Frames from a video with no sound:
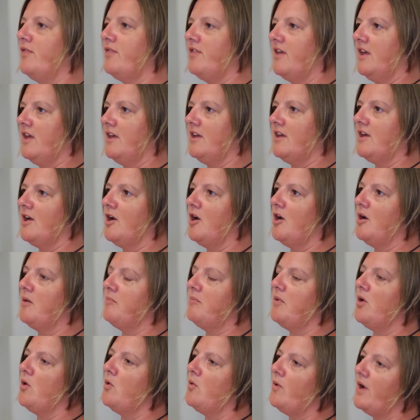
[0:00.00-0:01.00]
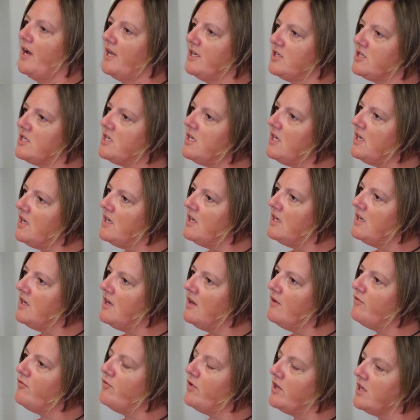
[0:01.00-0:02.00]
think up, oh, actually,
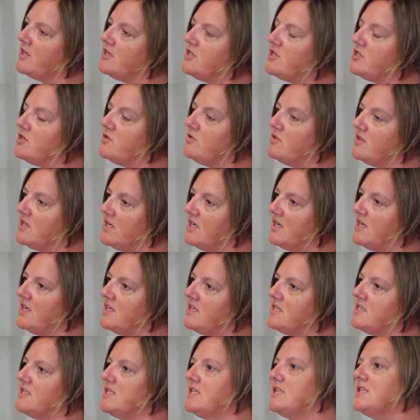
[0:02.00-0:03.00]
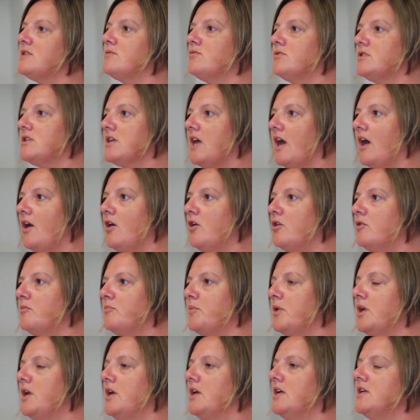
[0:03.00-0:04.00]
if we could do this, this would
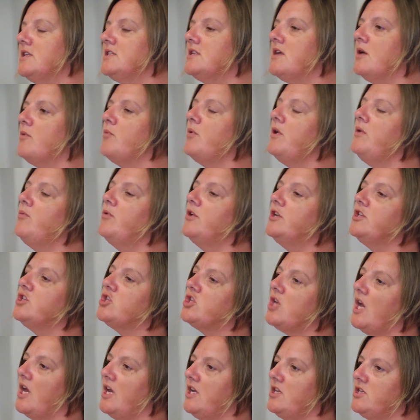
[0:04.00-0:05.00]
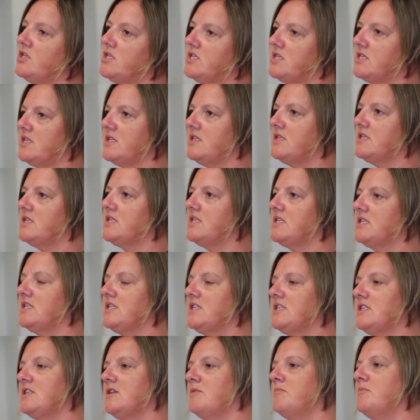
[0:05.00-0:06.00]
help. So we want changes in the
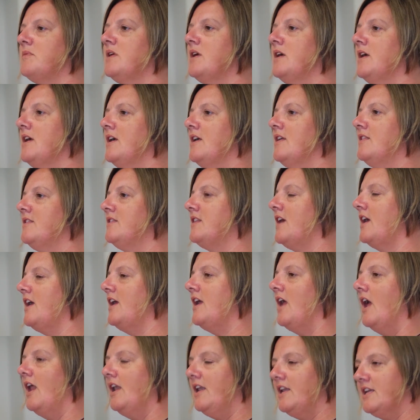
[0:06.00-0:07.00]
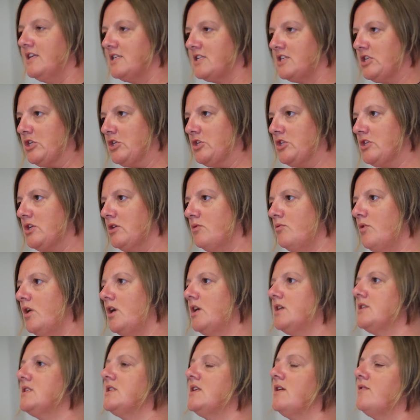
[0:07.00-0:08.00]
system. They listen to
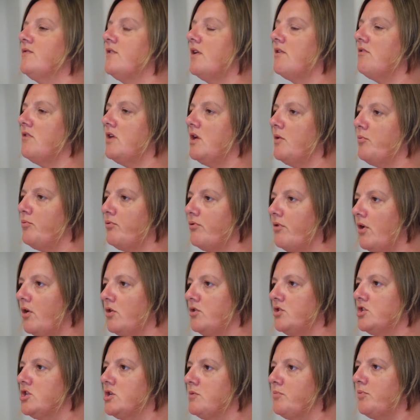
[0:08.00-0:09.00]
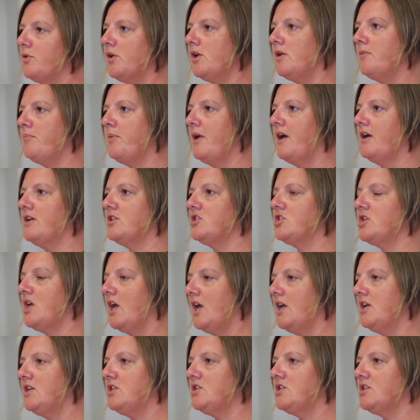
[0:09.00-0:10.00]
us, they're very approachable about
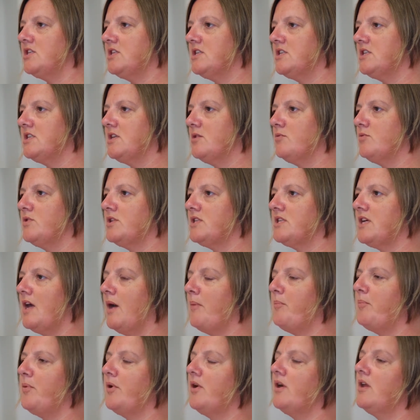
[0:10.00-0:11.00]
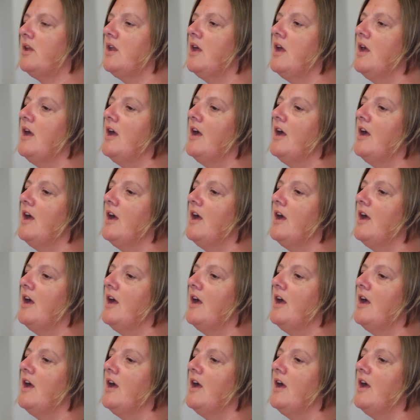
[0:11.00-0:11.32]
changes that would happen,